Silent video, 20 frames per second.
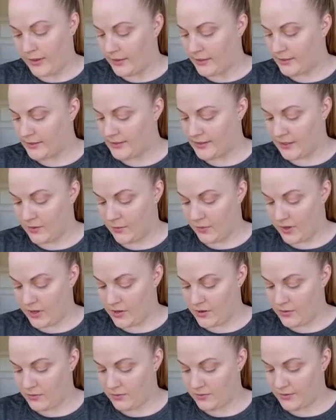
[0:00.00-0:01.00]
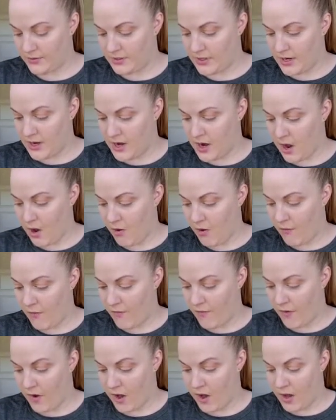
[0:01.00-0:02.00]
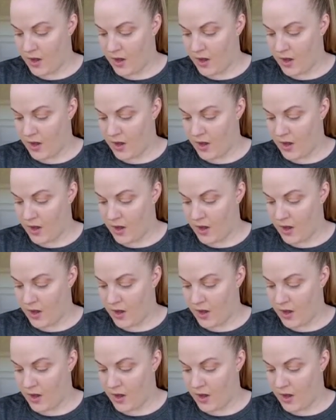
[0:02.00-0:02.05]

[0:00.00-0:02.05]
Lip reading: Let's see, we used Nova.